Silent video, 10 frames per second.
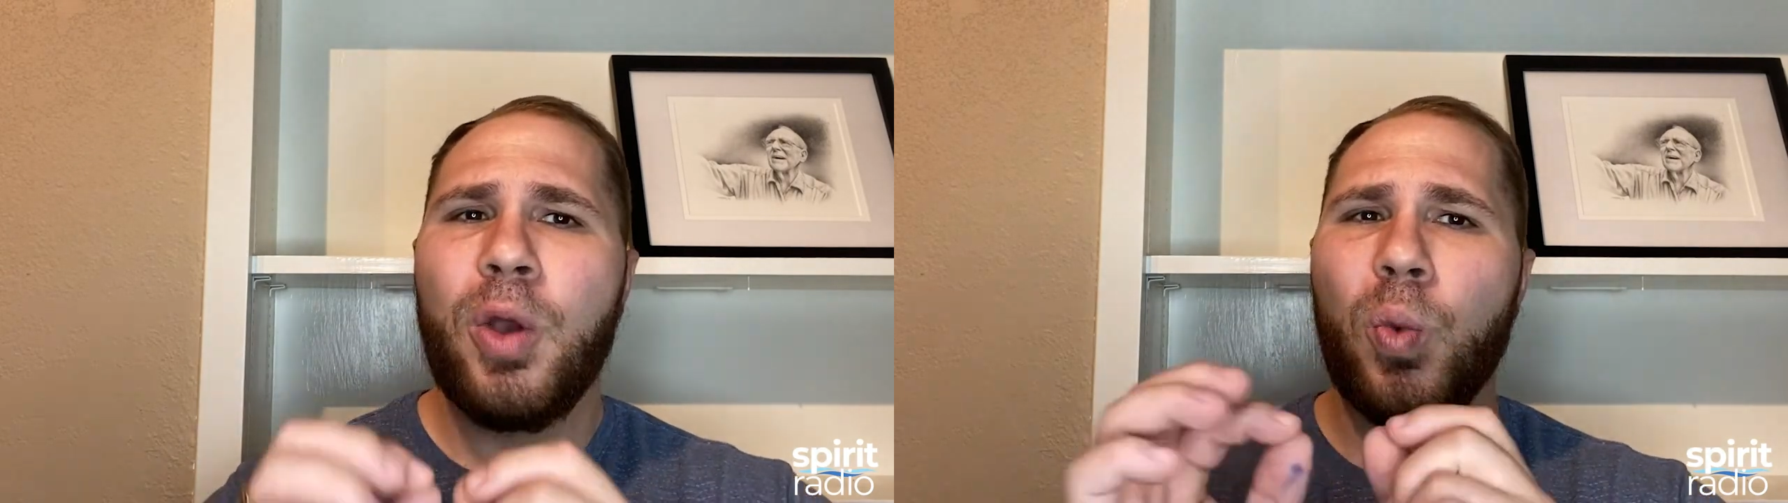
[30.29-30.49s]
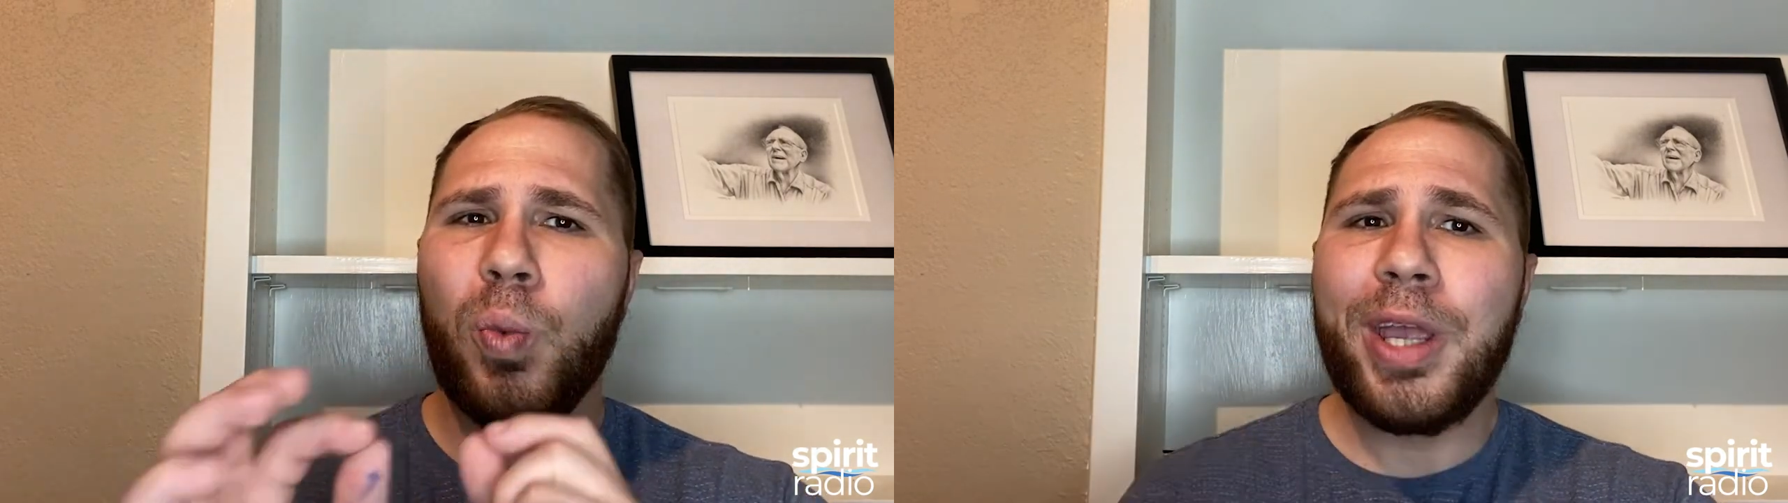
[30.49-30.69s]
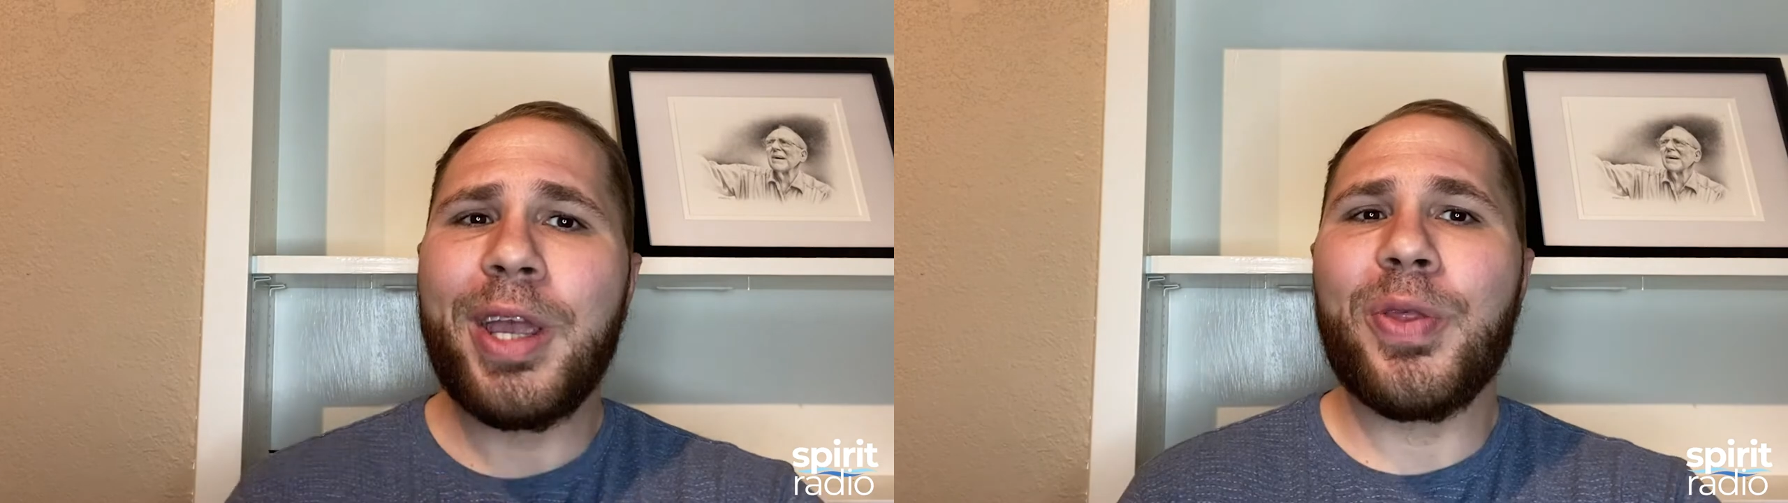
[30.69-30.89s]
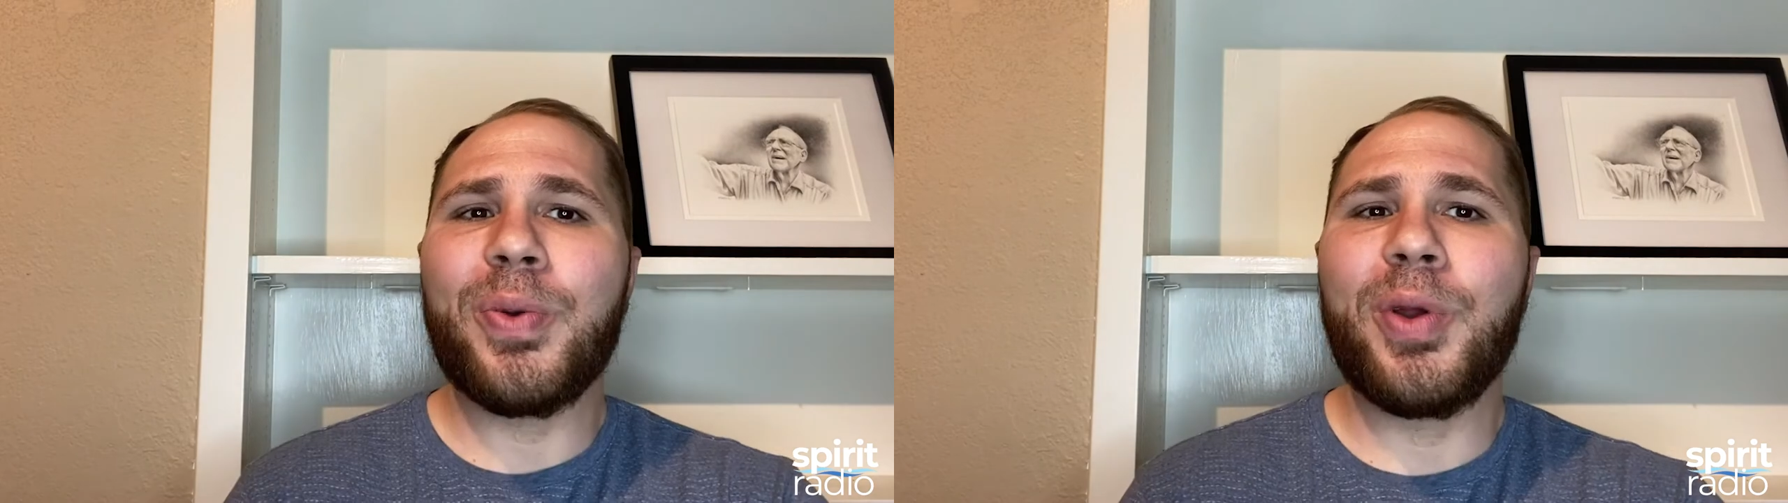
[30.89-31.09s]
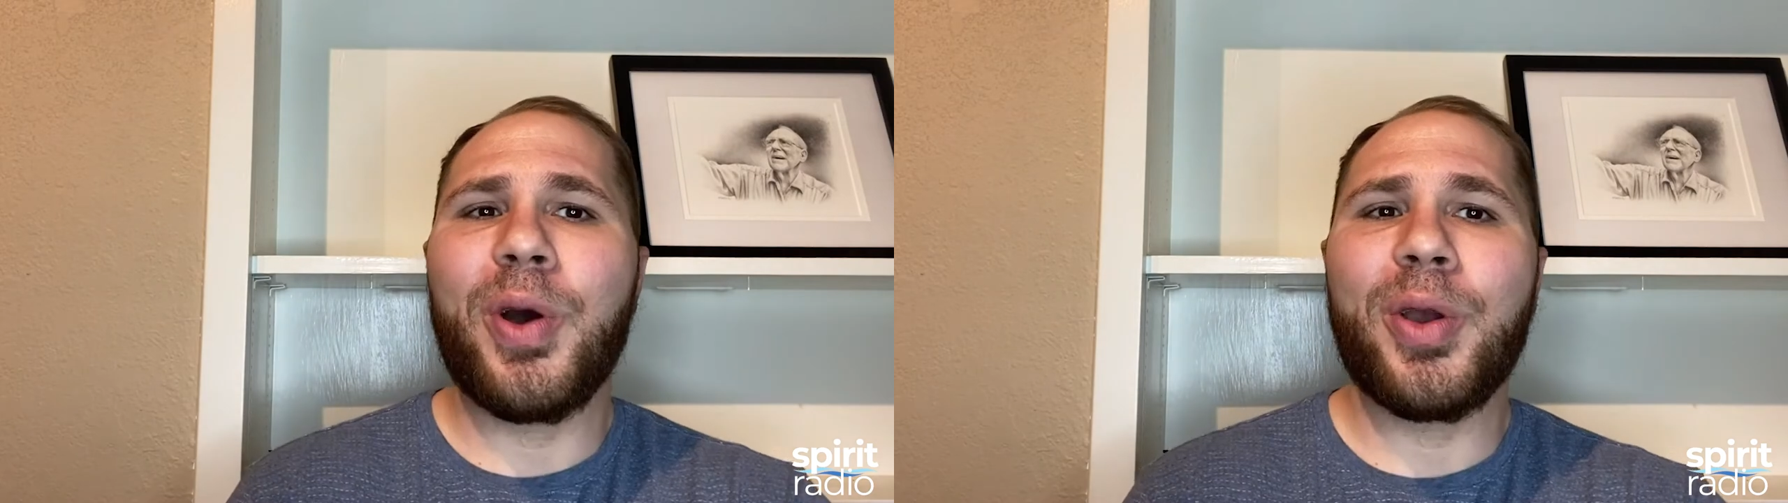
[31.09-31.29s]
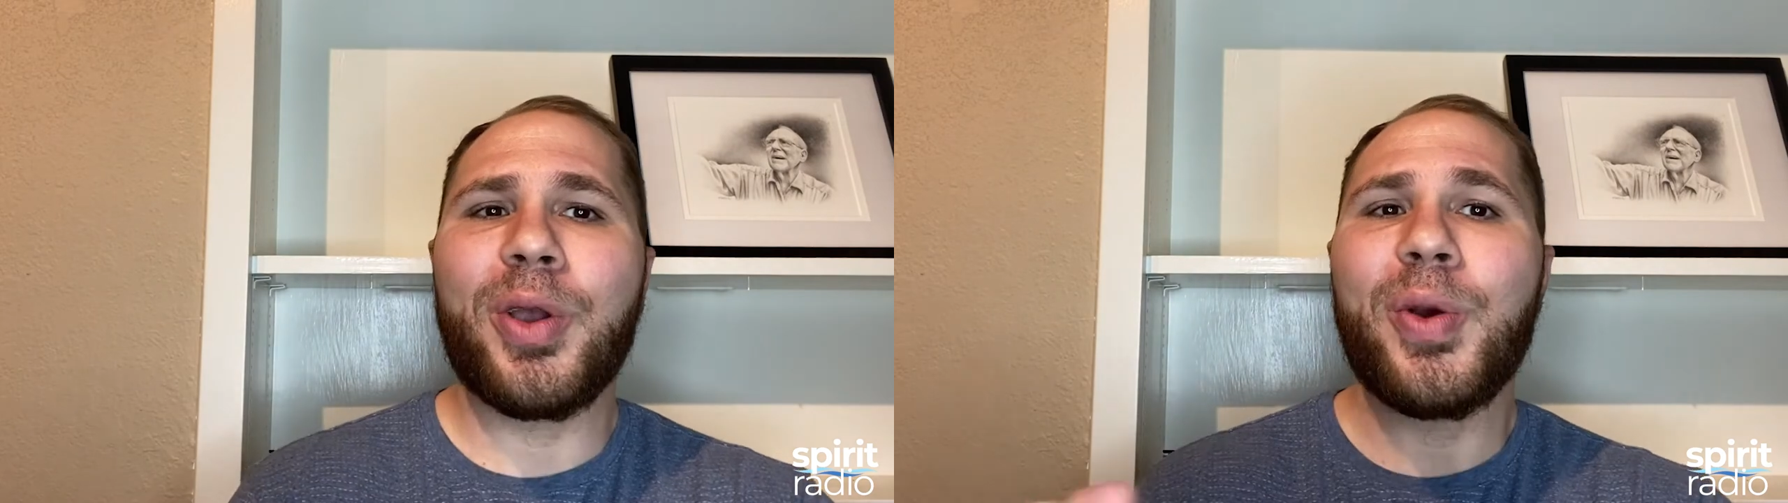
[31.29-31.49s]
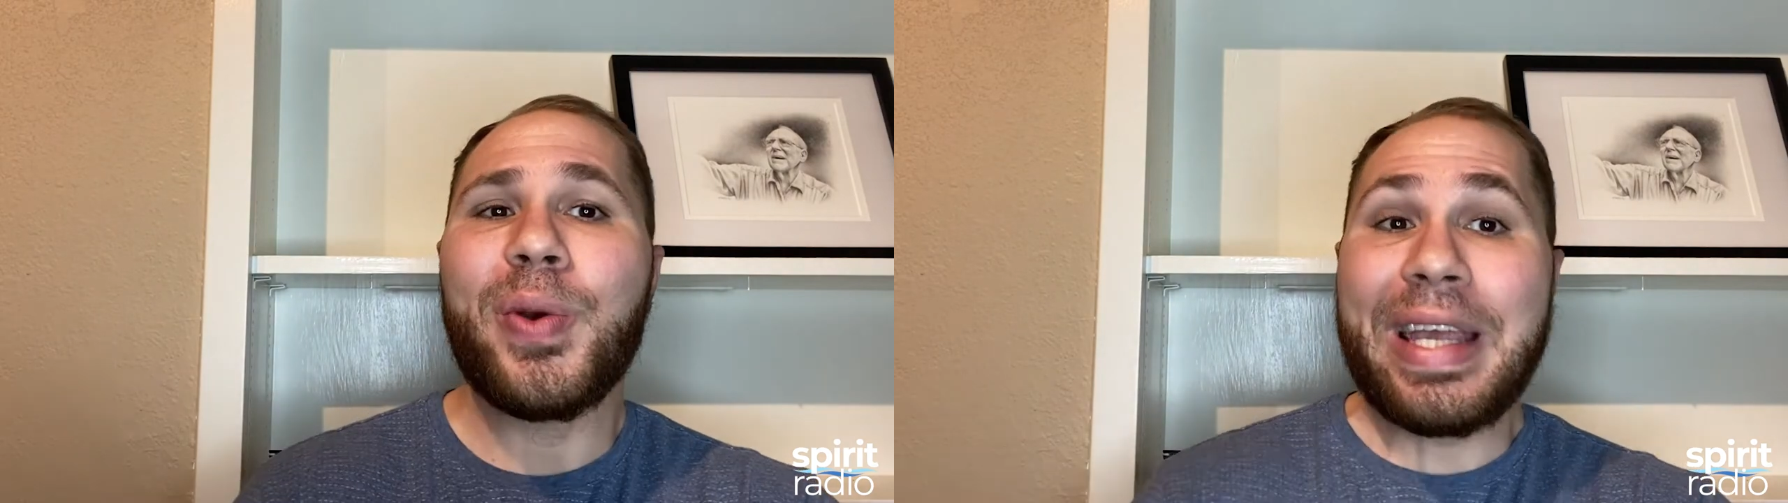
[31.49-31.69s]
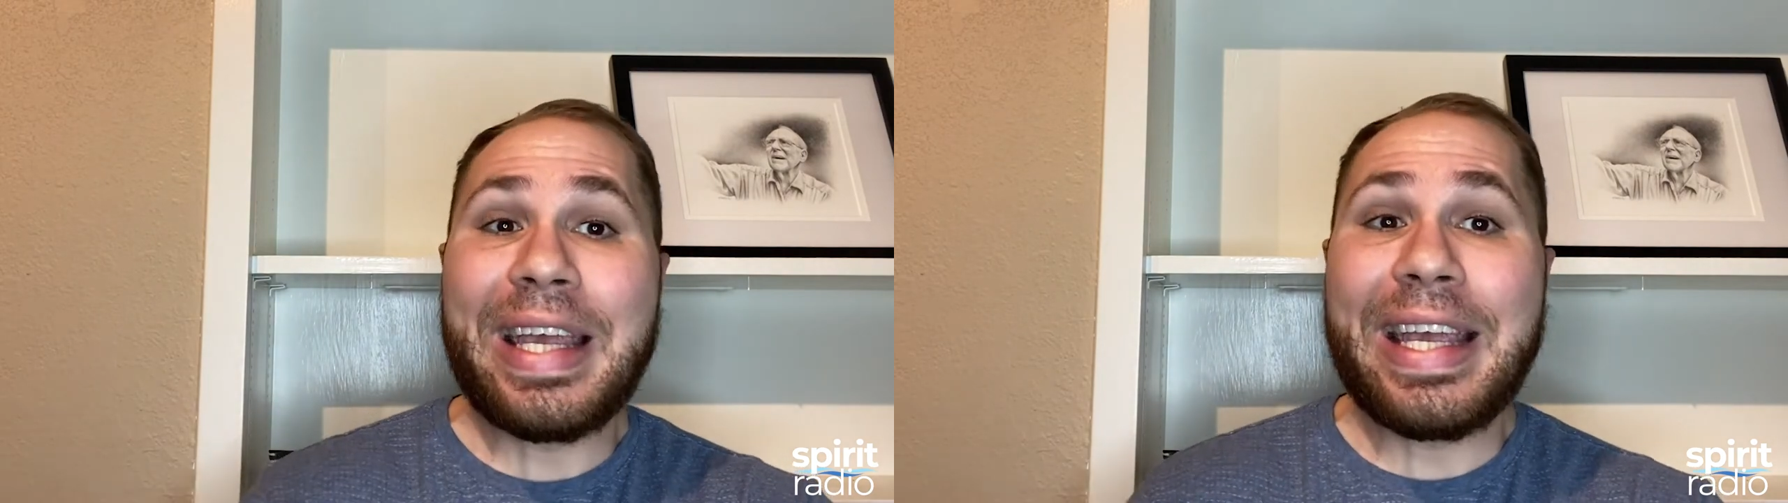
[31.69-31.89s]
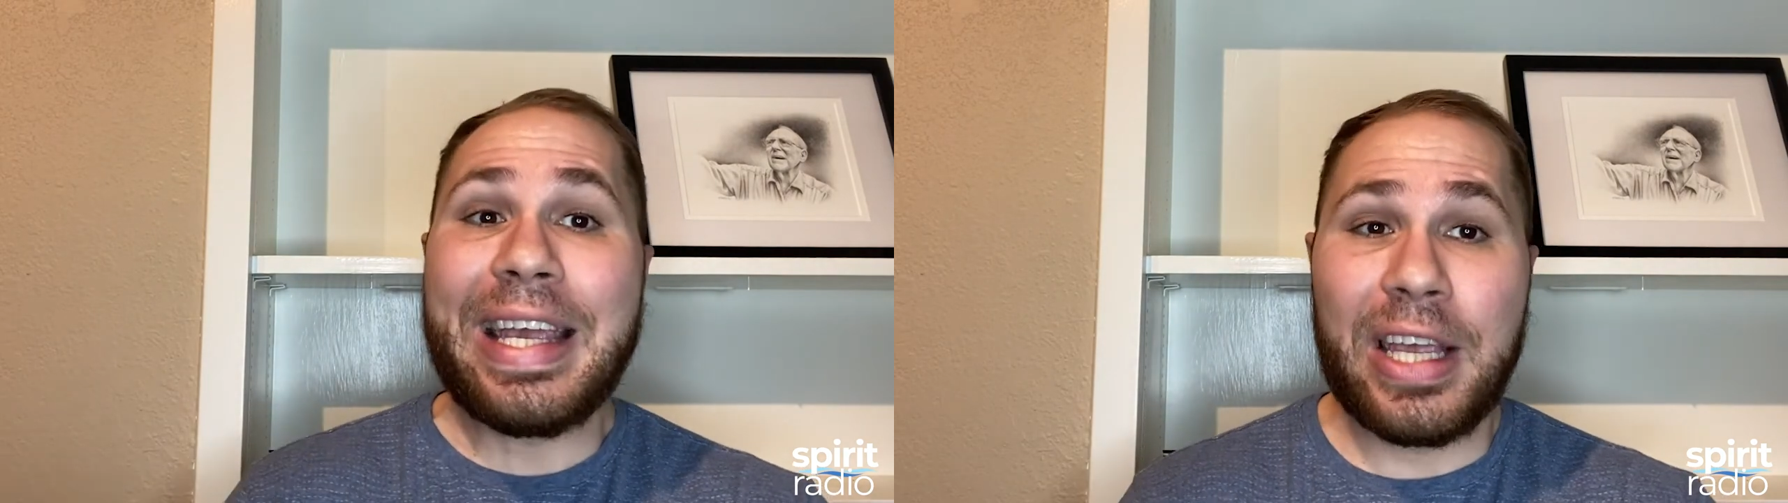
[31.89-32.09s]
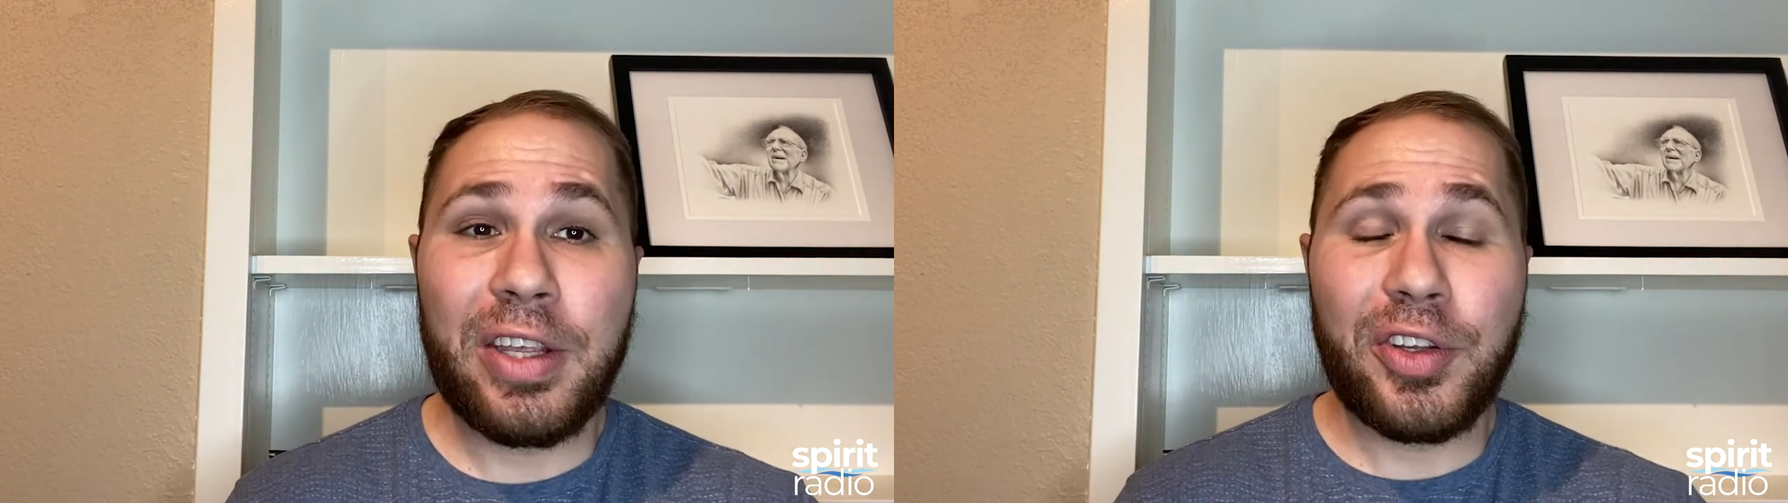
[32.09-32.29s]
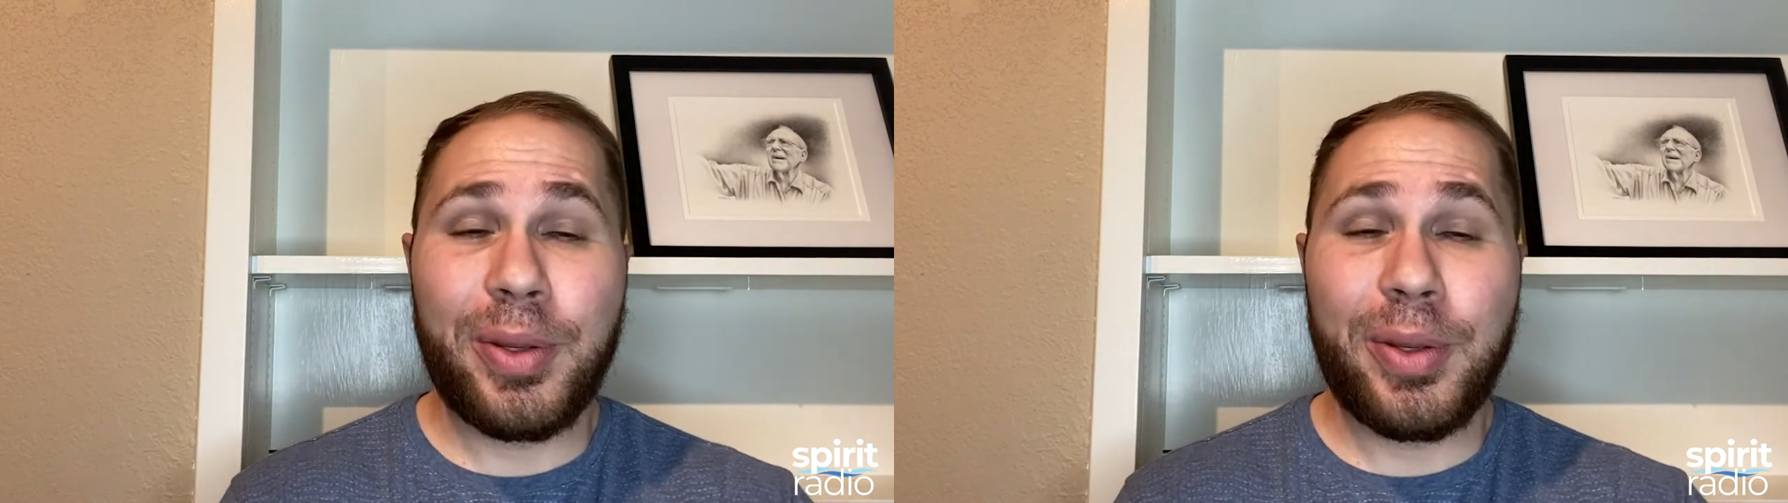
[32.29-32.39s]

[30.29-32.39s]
we, through knowing who he is,